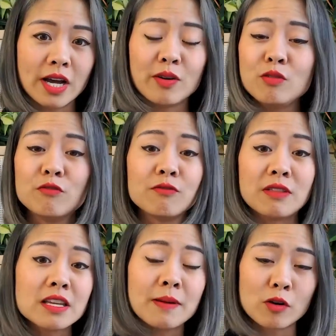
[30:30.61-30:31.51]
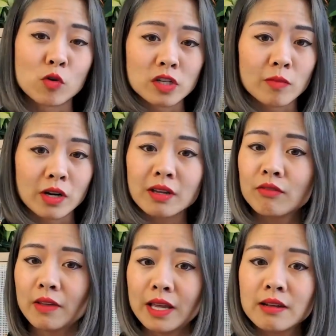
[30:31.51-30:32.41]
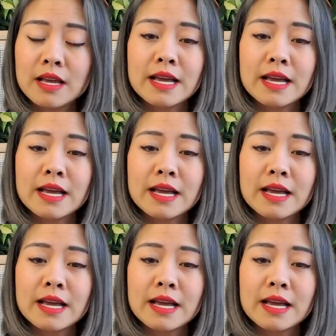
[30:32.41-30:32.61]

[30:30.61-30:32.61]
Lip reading: How do you think about course market fit?